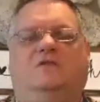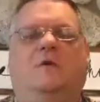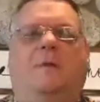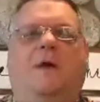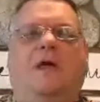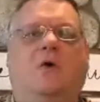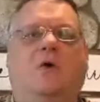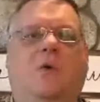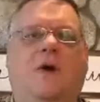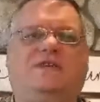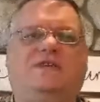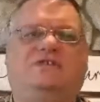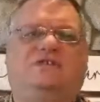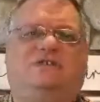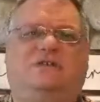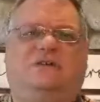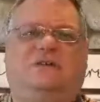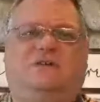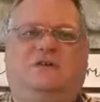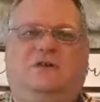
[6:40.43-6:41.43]
So my
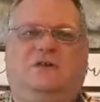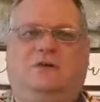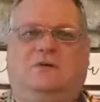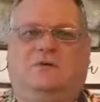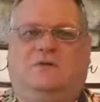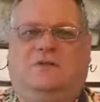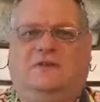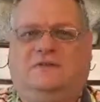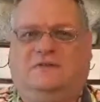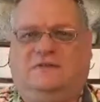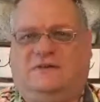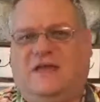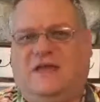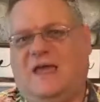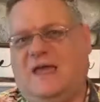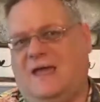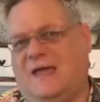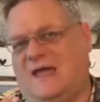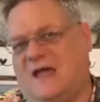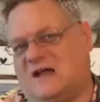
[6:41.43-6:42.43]
question to you this
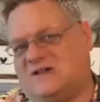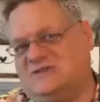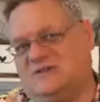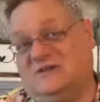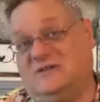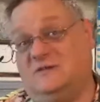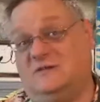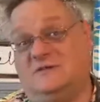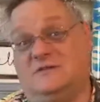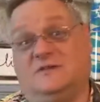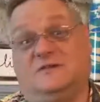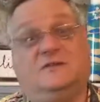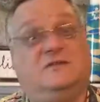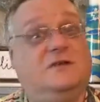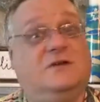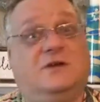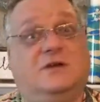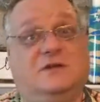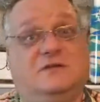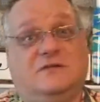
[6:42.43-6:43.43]
day, actually there's a
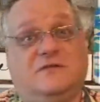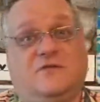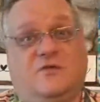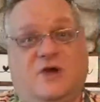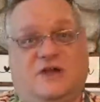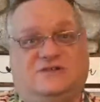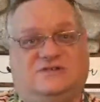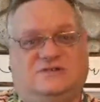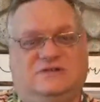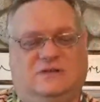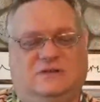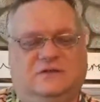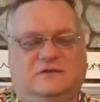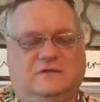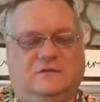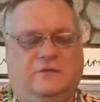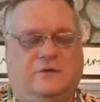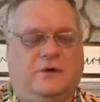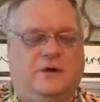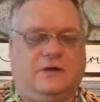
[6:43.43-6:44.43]
series of
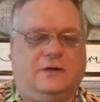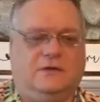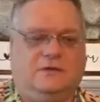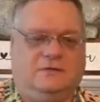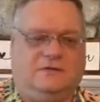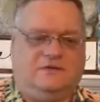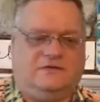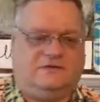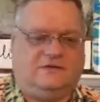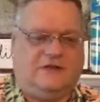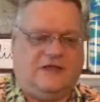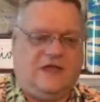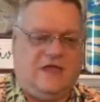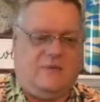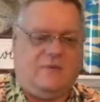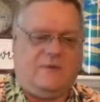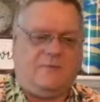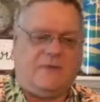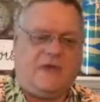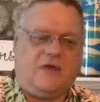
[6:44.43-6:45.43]
questions for you this
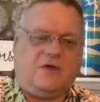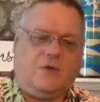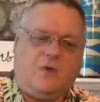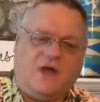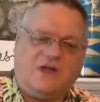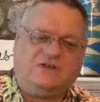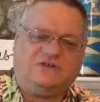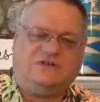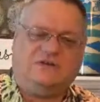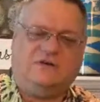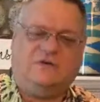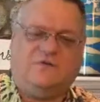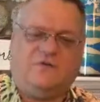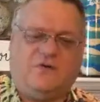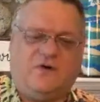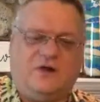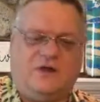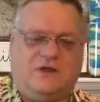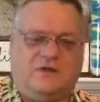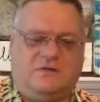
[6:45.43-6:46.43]
day, but my question
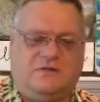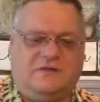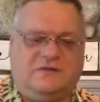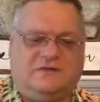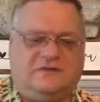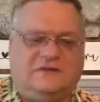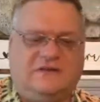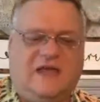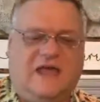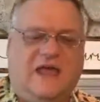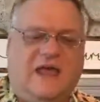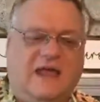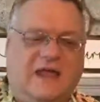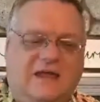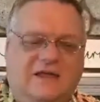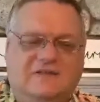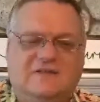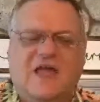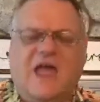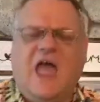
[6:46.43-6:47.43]
for you this day
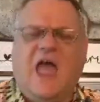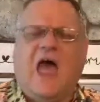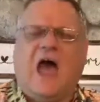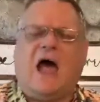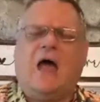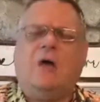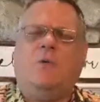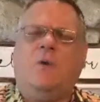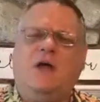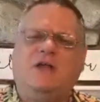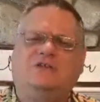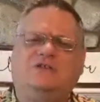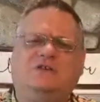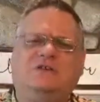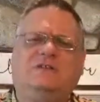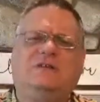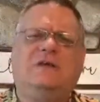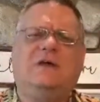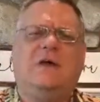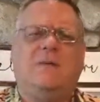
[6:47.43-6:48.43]
is, I want
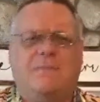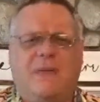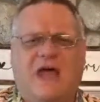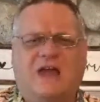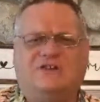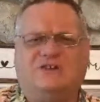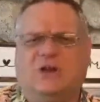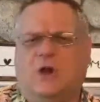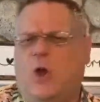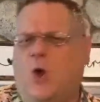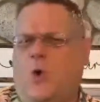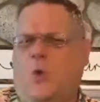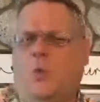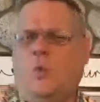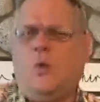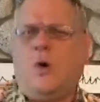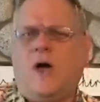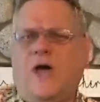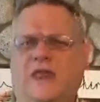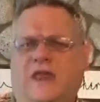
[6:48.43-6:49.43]
you to imagine,
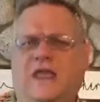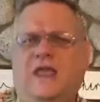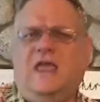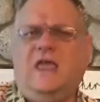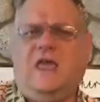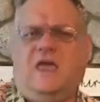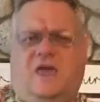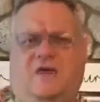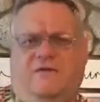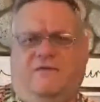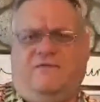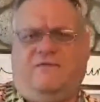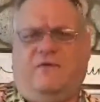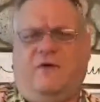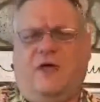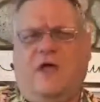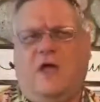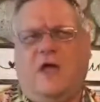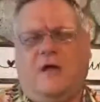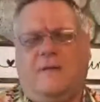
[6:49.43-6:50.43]
what
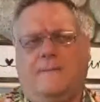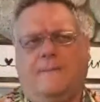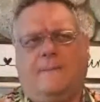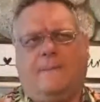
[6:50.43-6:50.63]
if